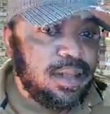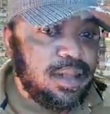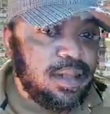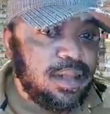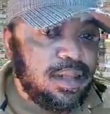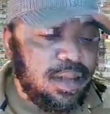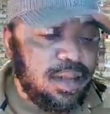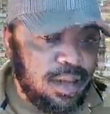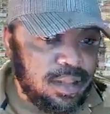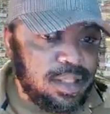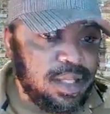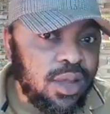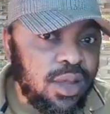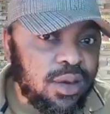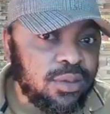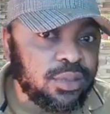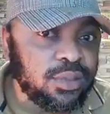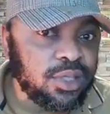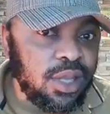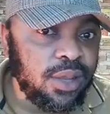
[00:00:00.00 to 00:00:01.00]
You understand
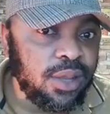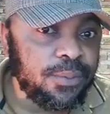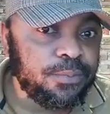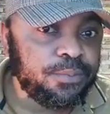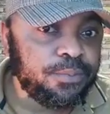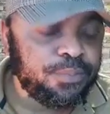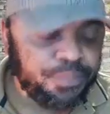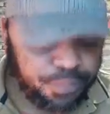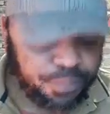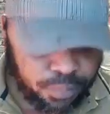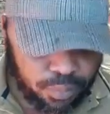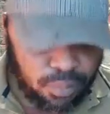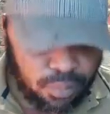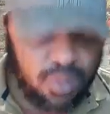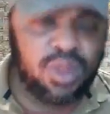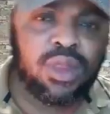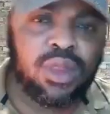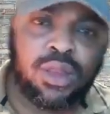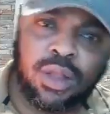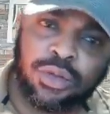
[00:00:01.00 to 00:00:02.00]
what I'm saying?
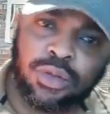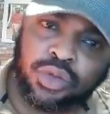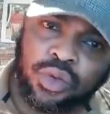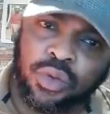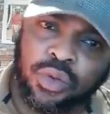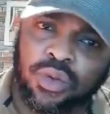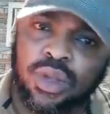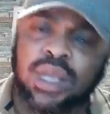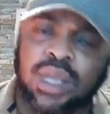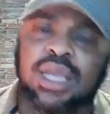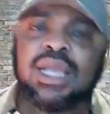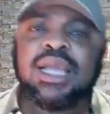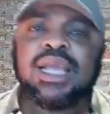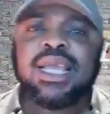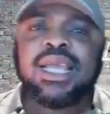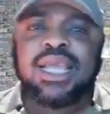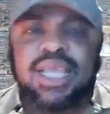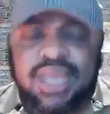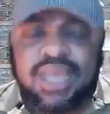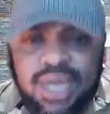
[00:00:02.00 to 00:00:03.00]
So,
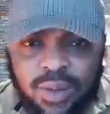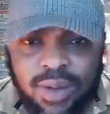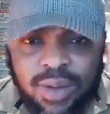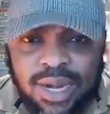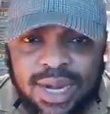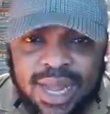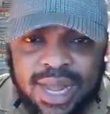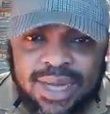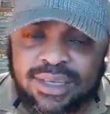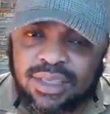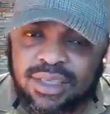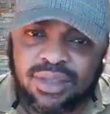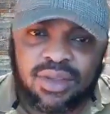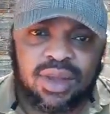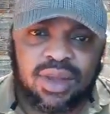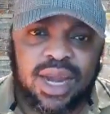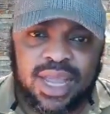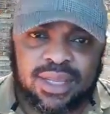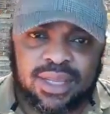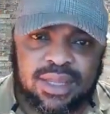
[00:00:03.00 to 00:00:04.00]
in our land, it's
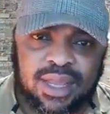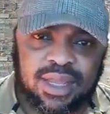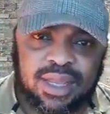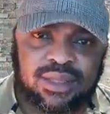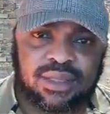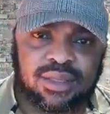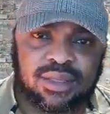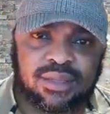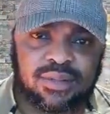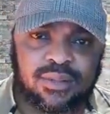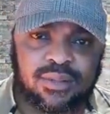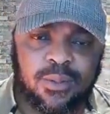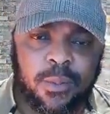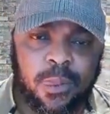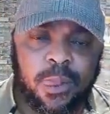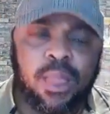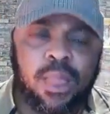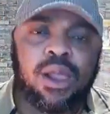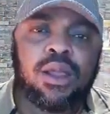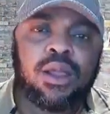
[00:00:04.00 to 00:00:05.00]
not like that.
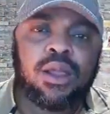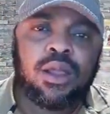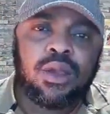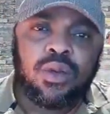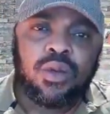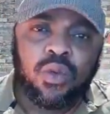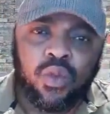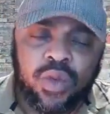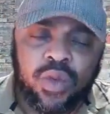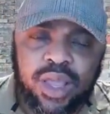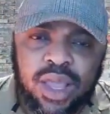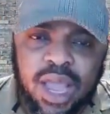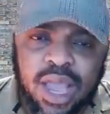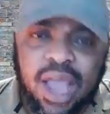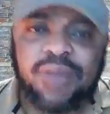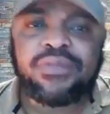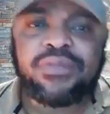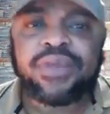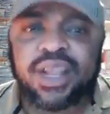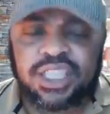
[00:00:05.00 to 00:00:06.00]
We
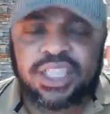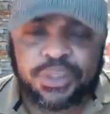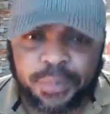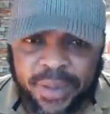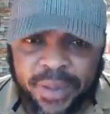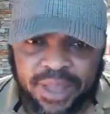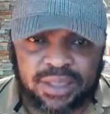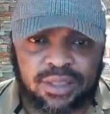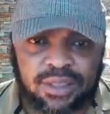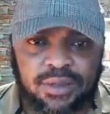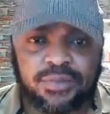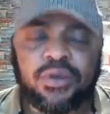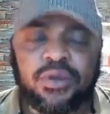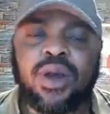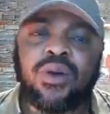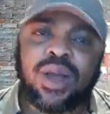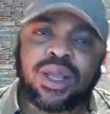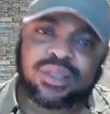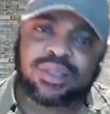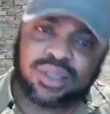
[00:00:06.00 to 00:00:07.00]
have respect for
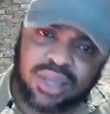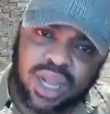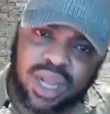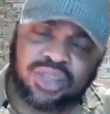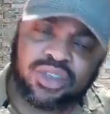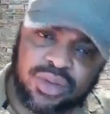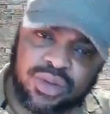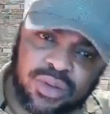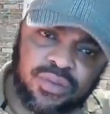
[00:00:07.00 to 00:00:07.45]
our tradition,